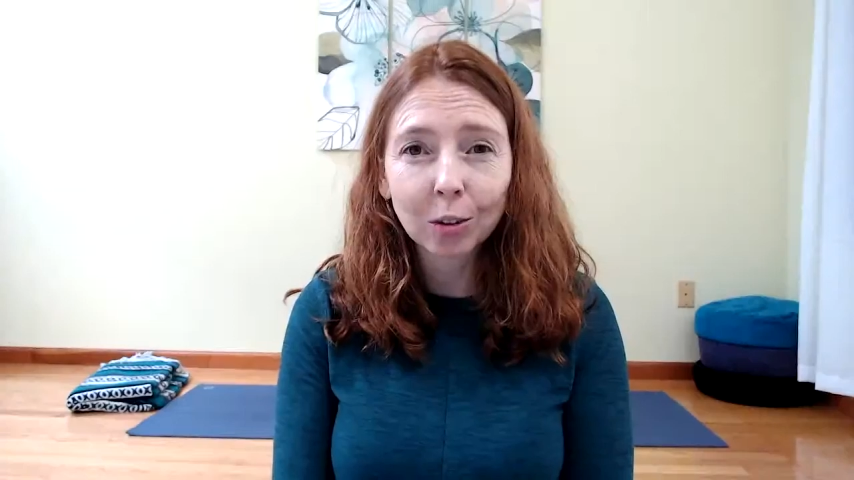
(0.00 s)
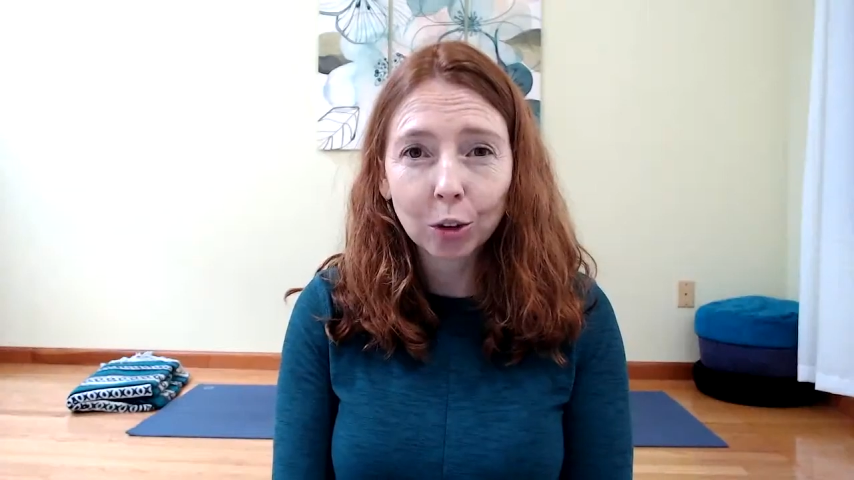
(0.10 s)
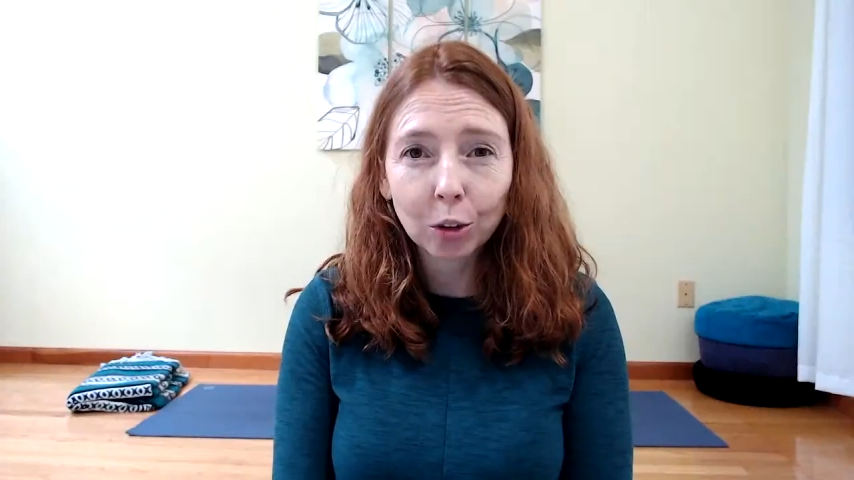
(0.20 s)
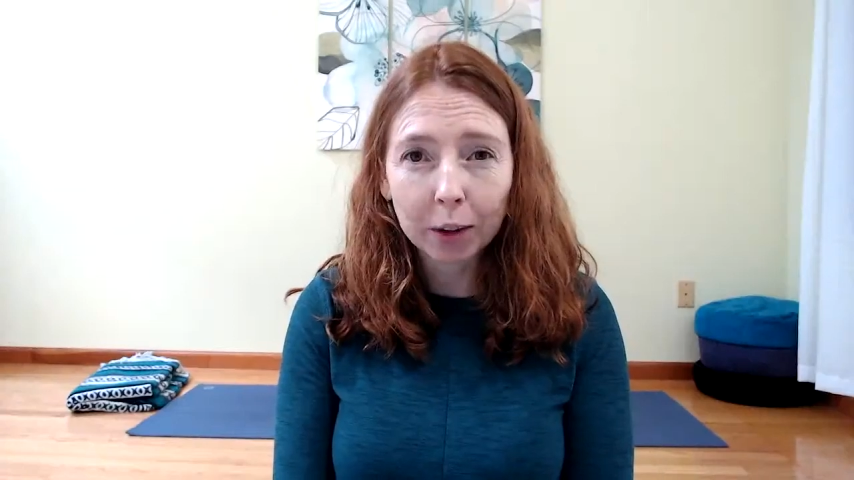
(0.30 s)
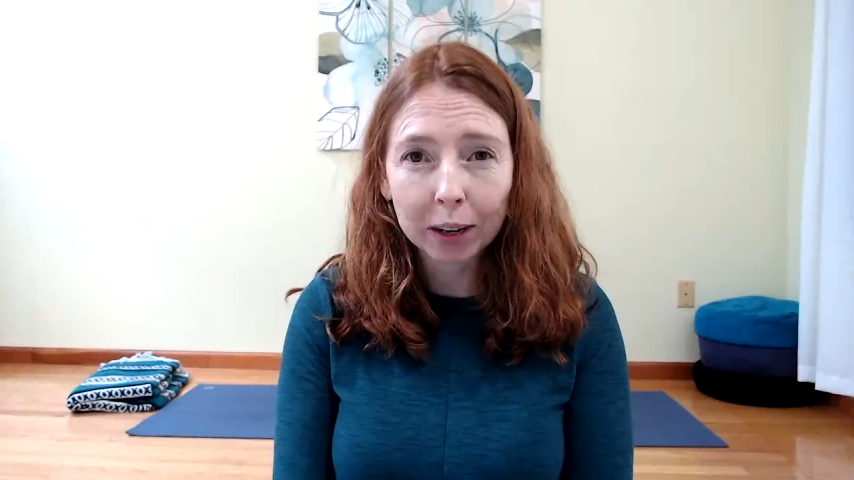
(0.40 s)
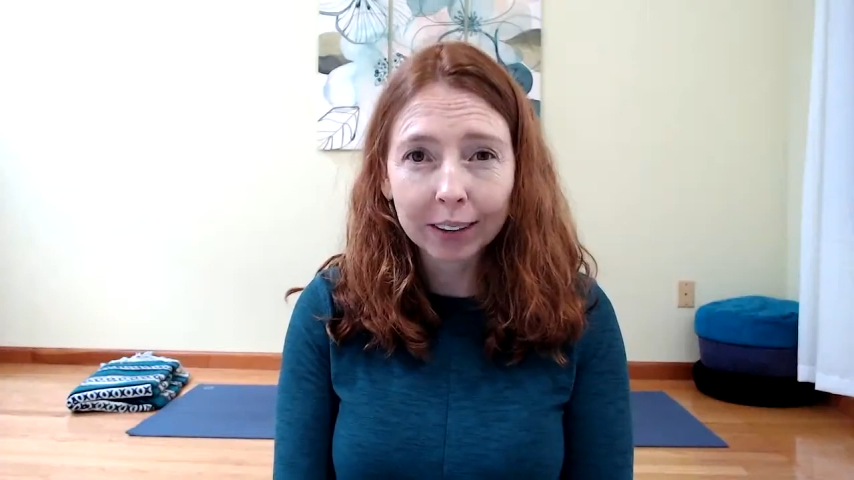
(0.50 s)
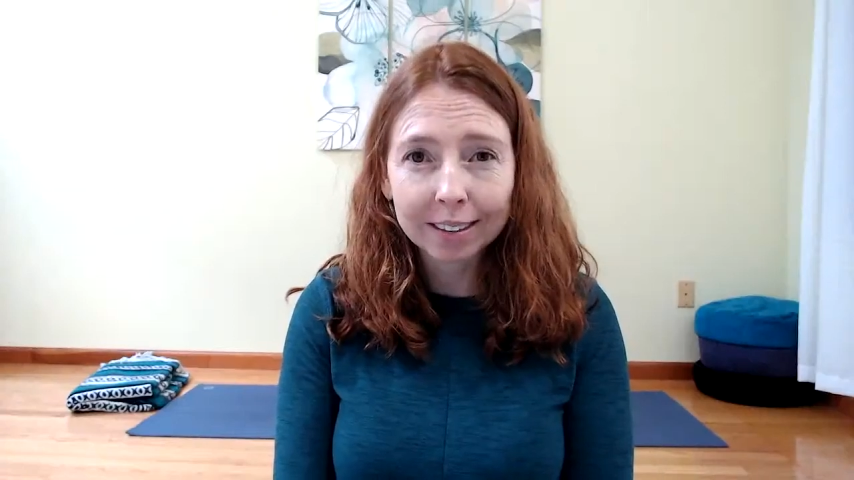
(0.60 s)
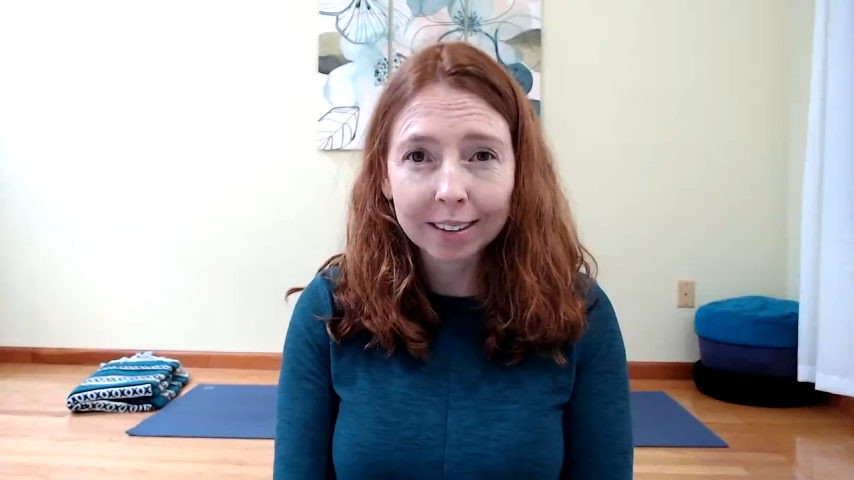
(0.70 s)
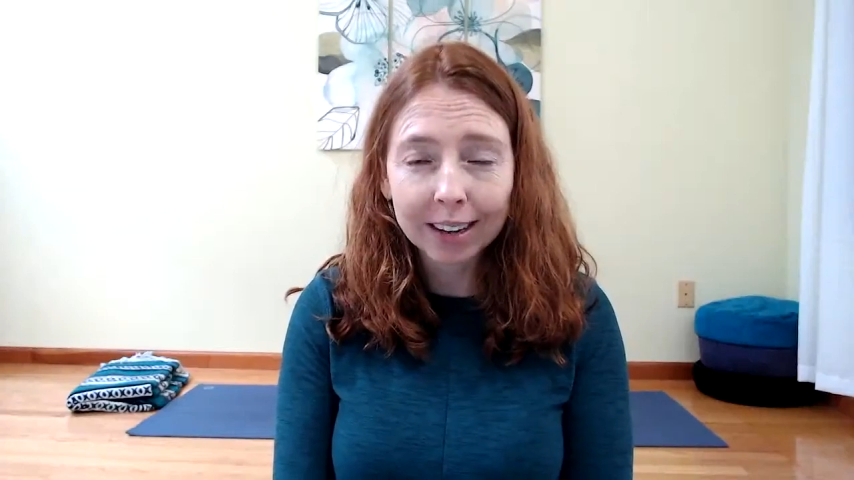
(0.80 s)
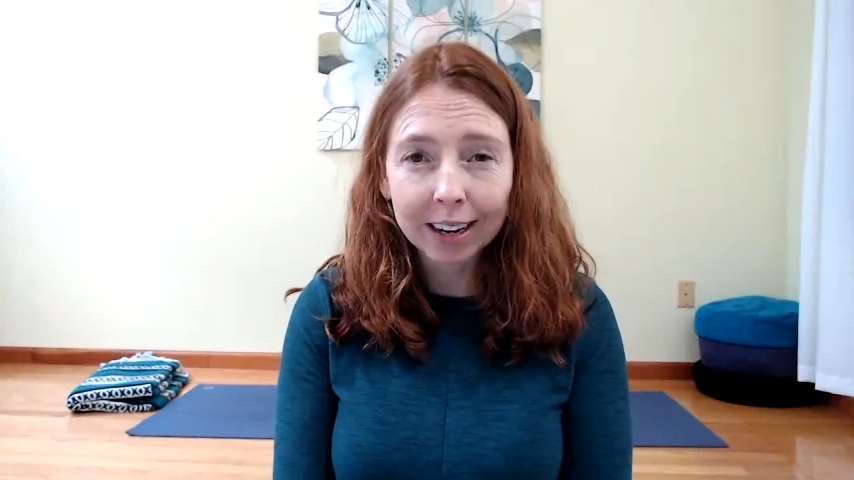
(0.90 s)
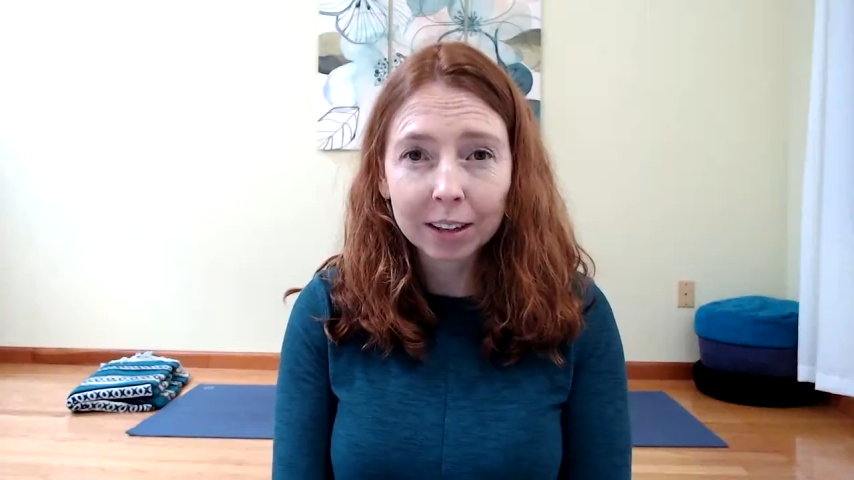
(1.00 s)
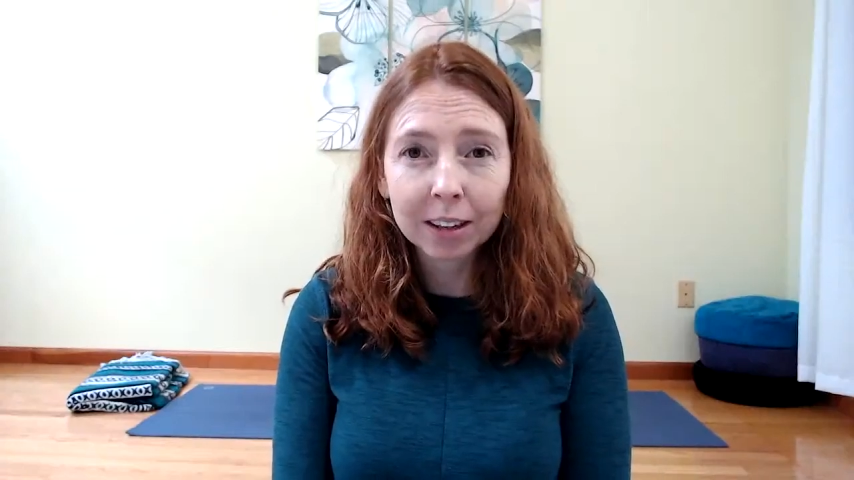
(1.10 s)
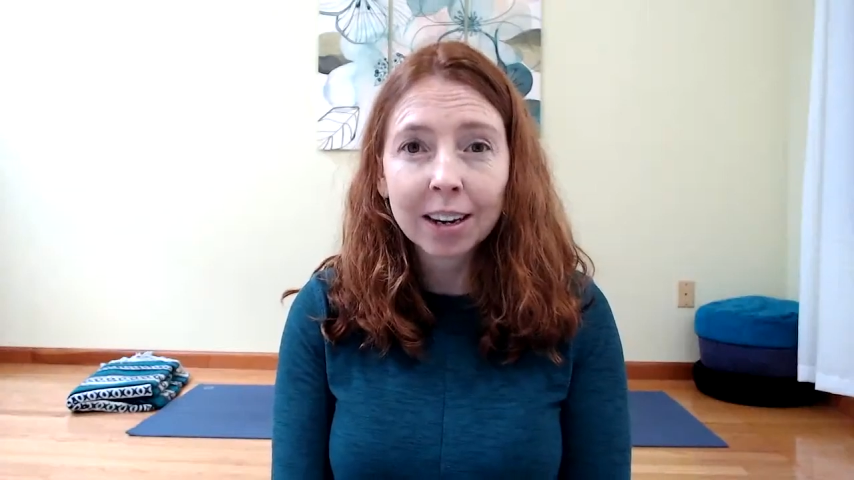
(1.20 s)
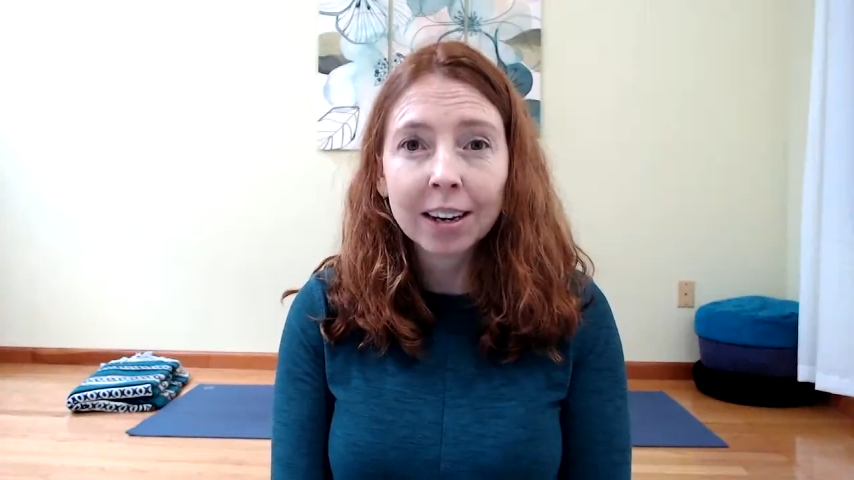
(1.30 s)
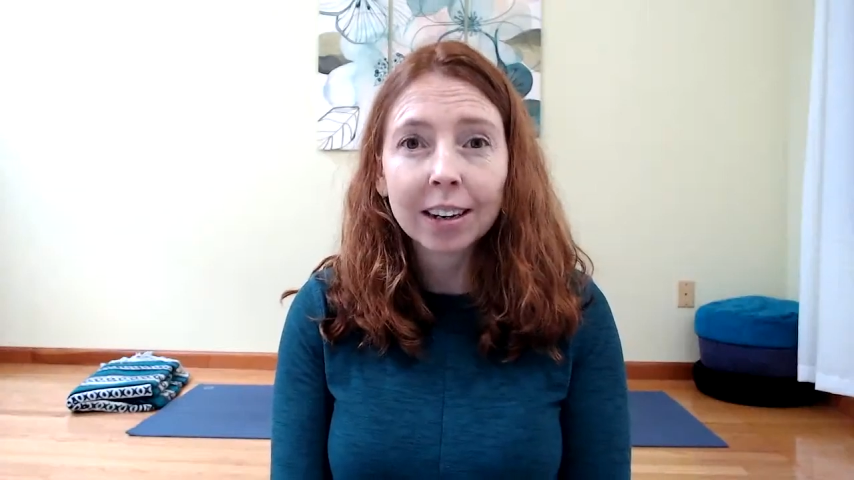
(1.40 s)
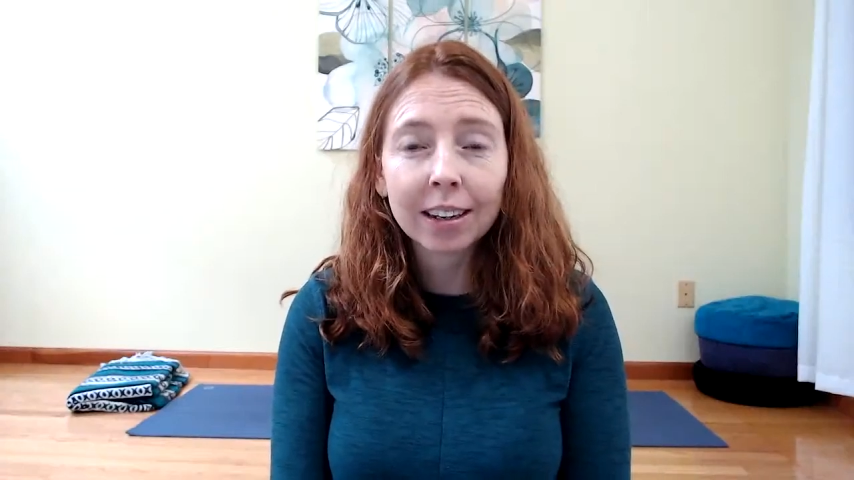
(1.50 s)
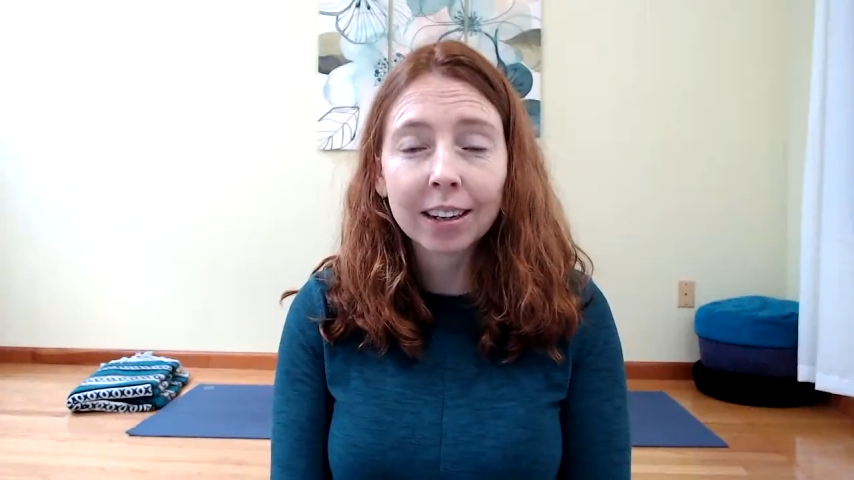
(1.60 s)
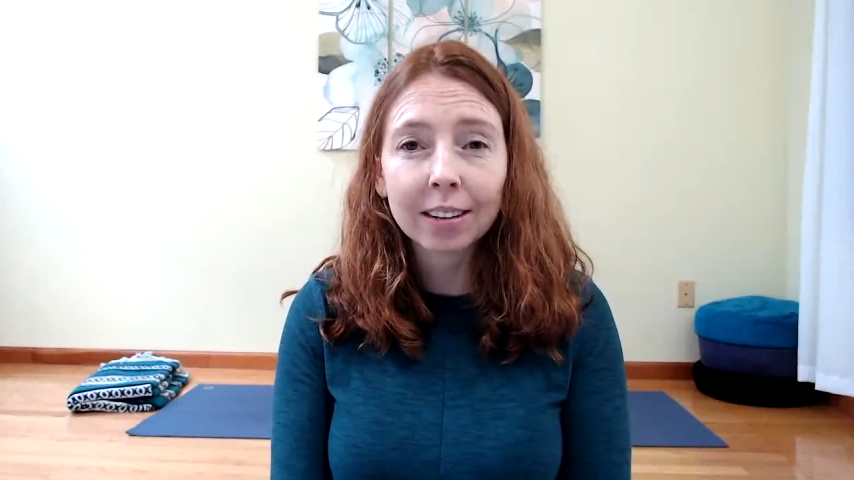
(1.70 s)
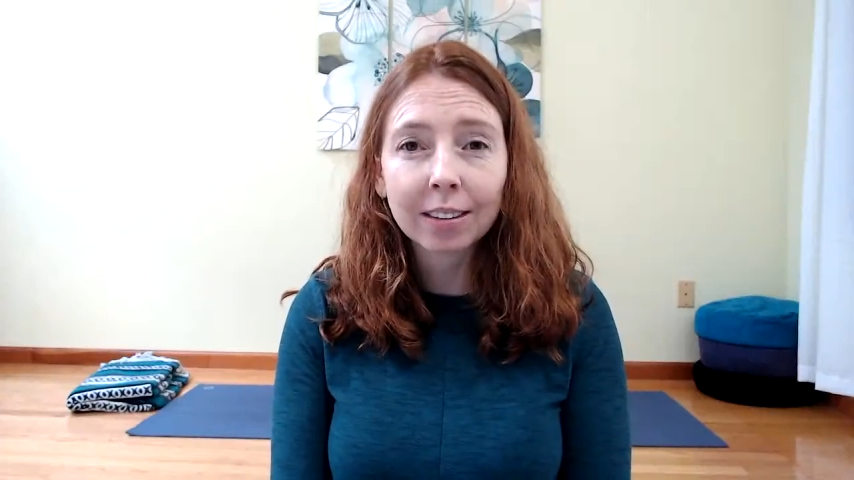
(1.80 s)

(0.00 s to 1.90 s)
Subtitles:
about yet today, is